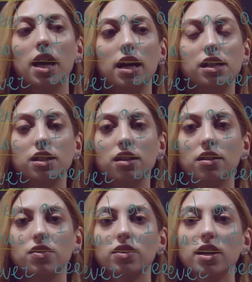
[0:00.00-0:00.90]
And in
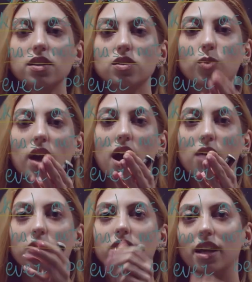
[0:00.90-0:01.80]
this case, we
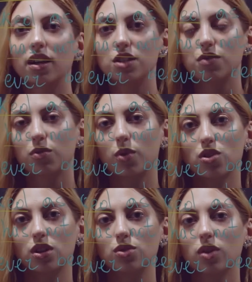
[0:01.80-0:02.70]
have a negative
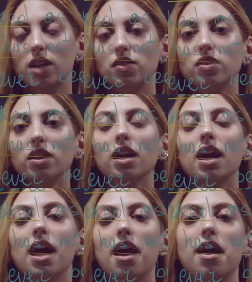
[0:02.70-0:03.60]
question, as you can see,
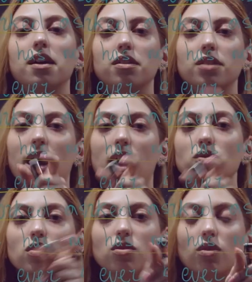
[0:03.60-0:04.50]
and
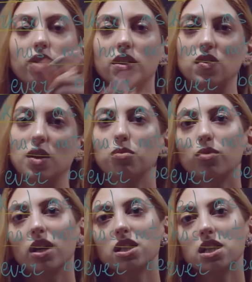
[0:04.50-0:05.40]
has not is
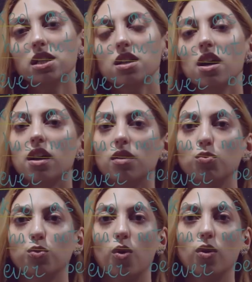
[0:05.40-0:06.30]
separated.
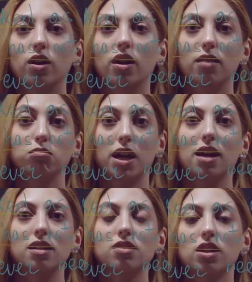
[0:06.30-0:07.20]

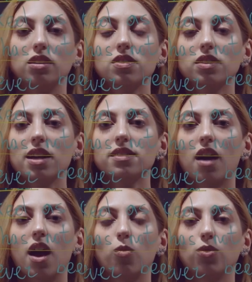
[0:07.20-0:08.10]
And in this case,
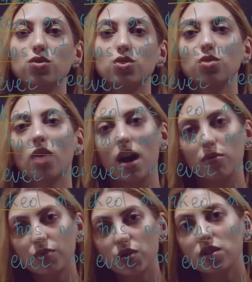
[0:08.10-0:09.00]
I want to
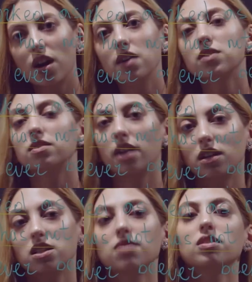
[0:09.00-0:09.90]
emphasize the
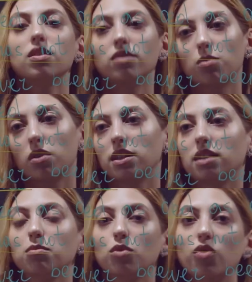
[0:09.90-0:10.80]
negativity of the word,
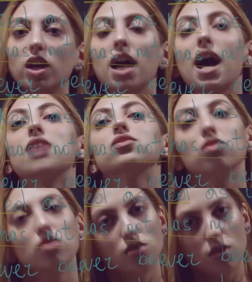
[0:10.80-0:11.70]
that the movie has
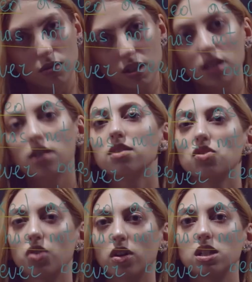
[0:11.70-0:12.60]
not
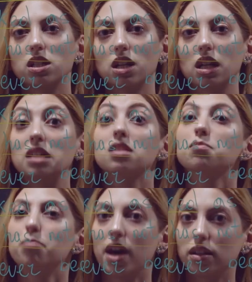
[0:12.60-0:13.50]
started yet, and it's
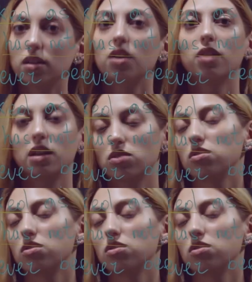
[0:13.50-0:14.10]
bad that